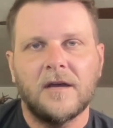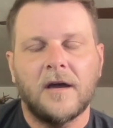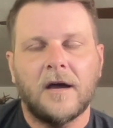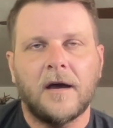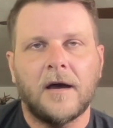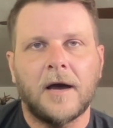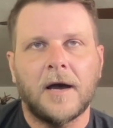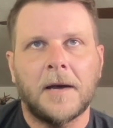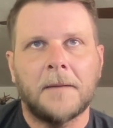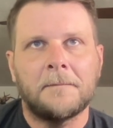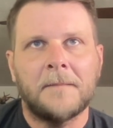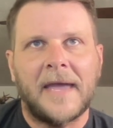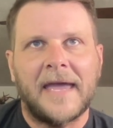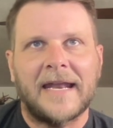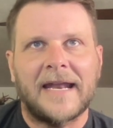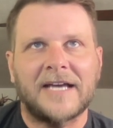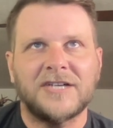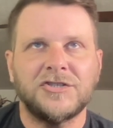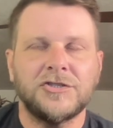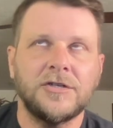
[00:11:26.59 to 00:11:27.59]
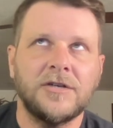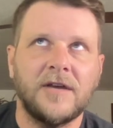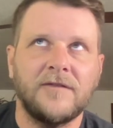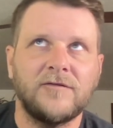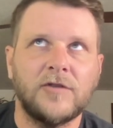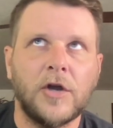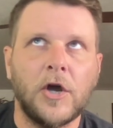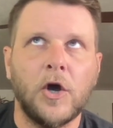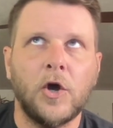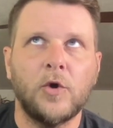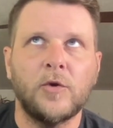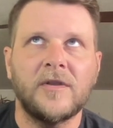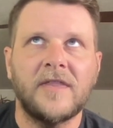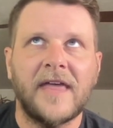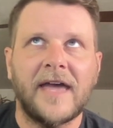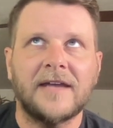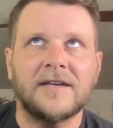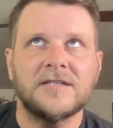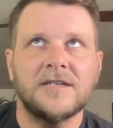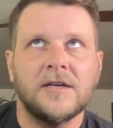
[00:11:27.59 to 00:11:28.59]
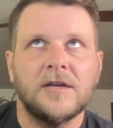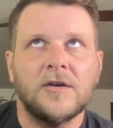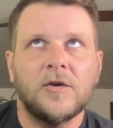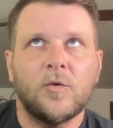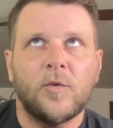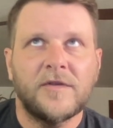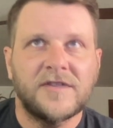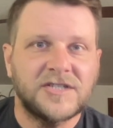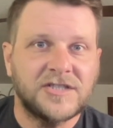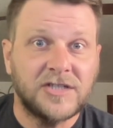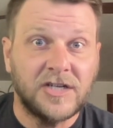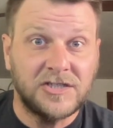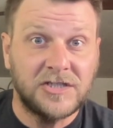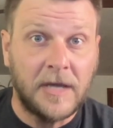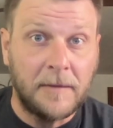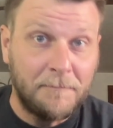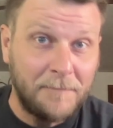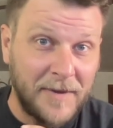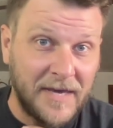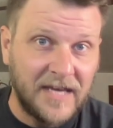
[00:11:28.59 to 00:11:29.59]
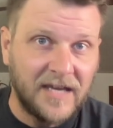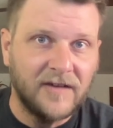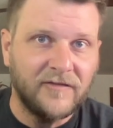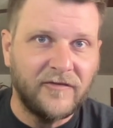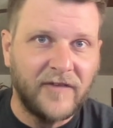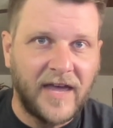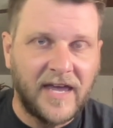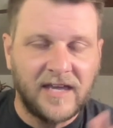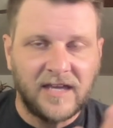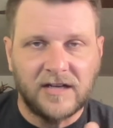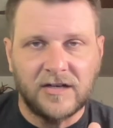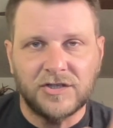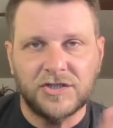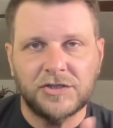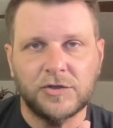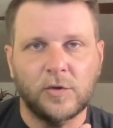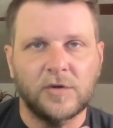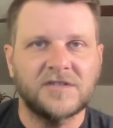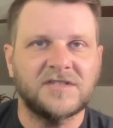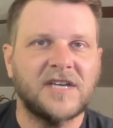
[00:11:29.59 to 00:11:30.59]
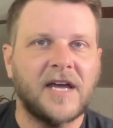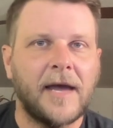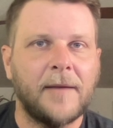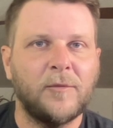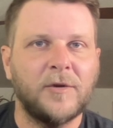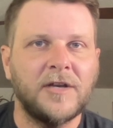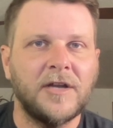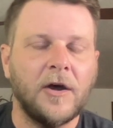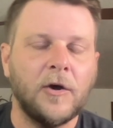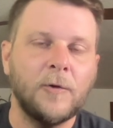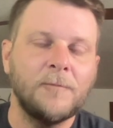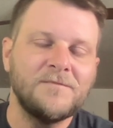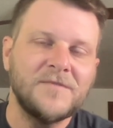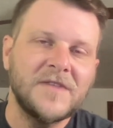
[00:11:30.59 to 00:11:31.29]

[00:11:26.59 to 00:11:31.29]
And I should have known that with such a big event in a short time window,